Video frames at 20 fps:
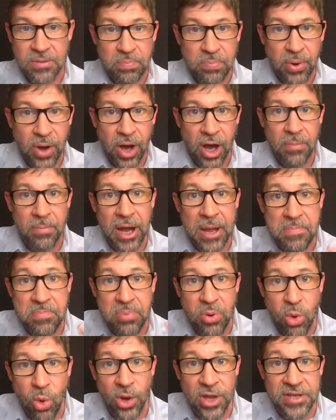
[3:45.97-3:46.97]
But my
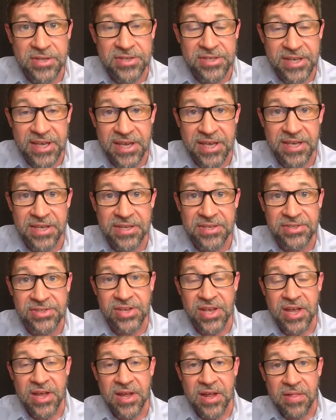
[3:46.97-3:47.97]
point is,
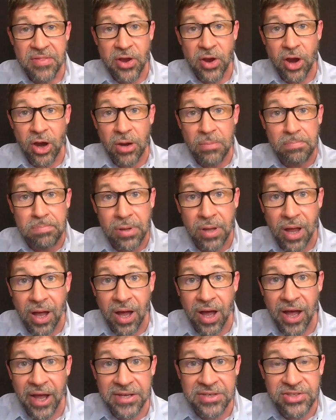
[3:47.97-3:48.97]
there are
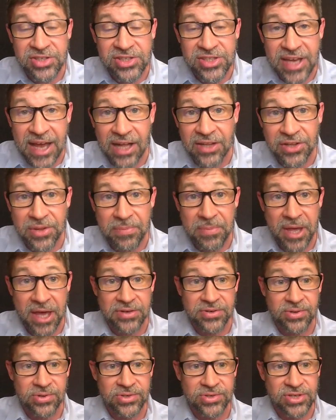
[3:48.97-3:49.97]
blind
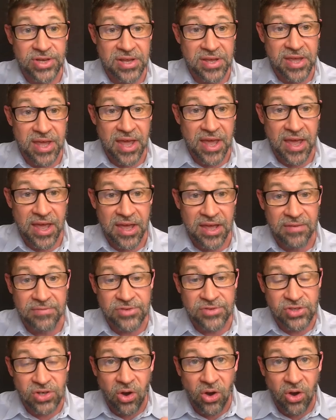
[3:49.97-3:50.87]
salamanders in caves,